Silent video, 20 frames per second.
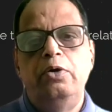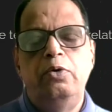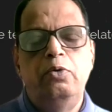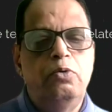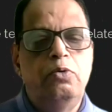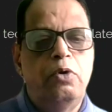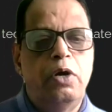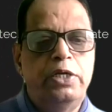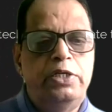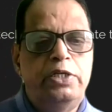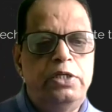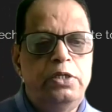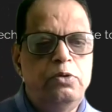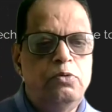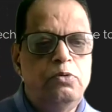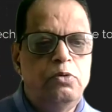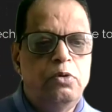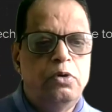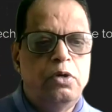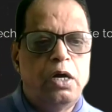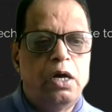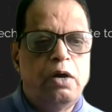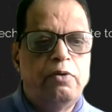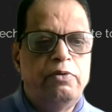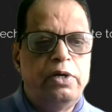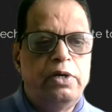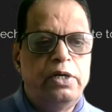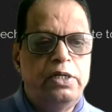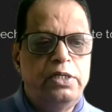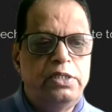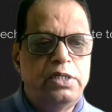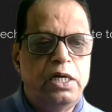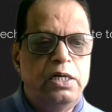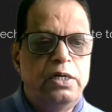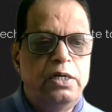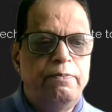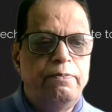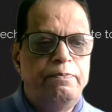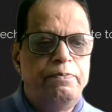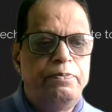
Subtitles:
to achieve our result.